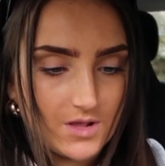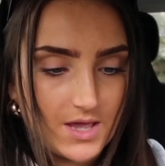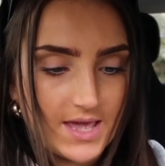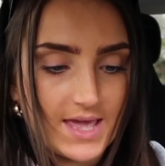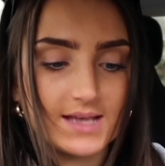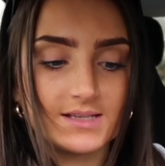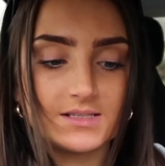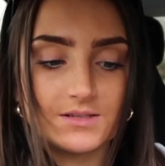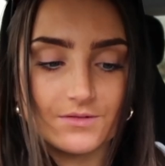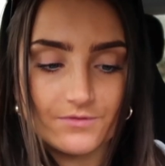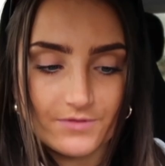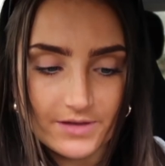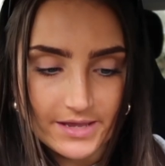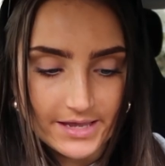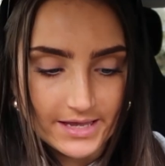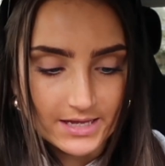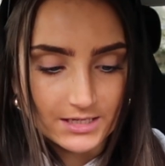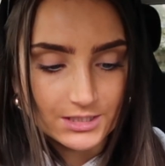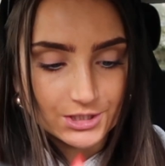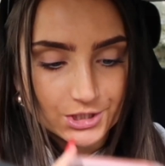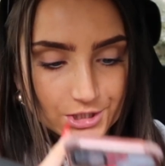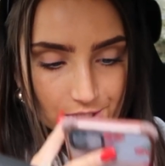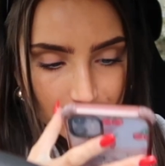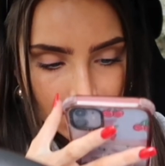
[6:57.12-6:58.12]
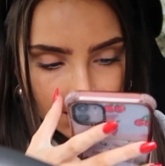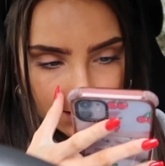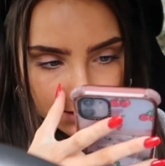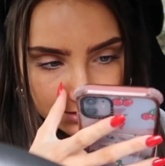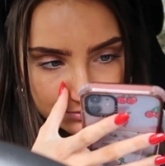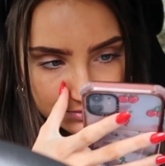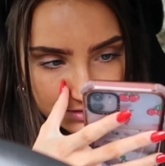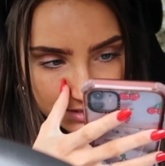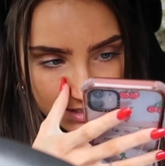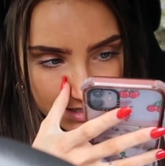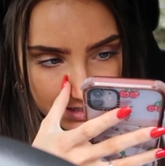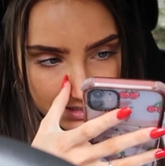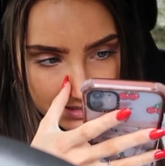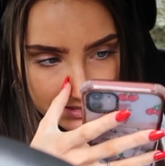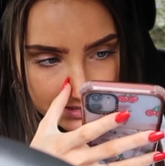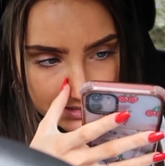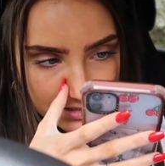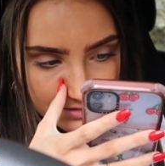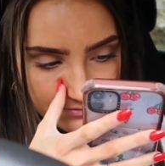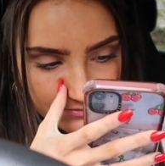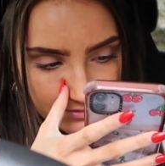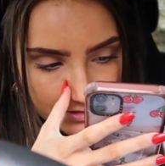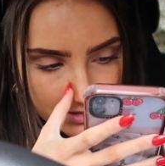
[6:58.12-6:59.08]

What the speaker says: It is a vegan cheese alternative.